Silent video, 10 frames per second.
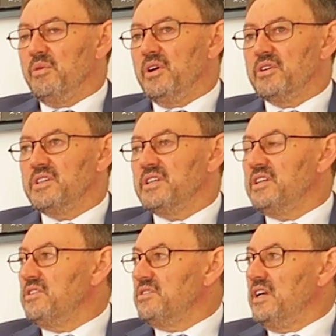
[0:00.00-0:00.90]
are
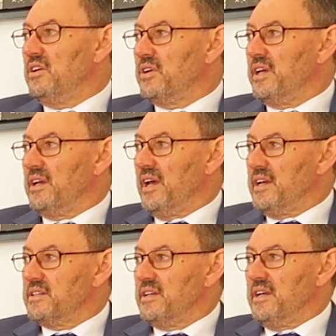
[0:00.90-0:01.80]
continuously looking
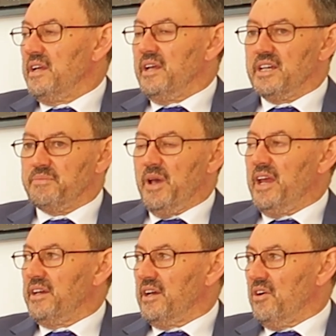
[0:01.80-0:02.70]
at
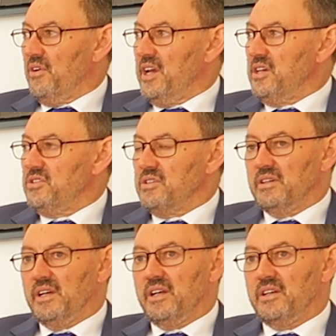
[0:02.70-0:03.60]
expanding our range,
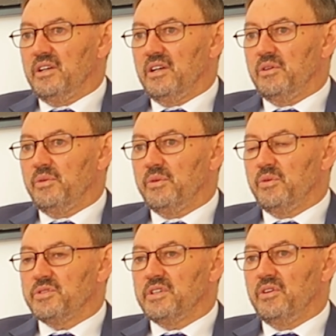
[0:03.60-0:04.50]
and we would
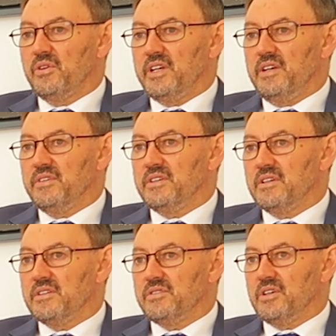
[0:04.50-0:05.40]
also look
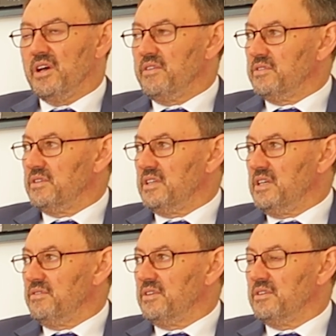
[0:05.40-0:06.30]
to go
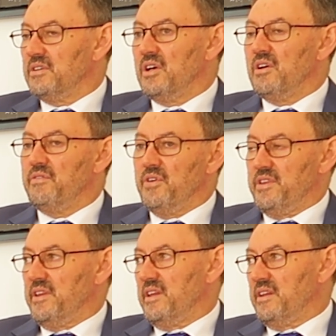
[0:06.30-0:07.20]
even
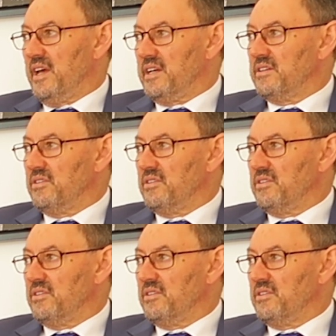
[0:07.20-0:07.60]
further than that.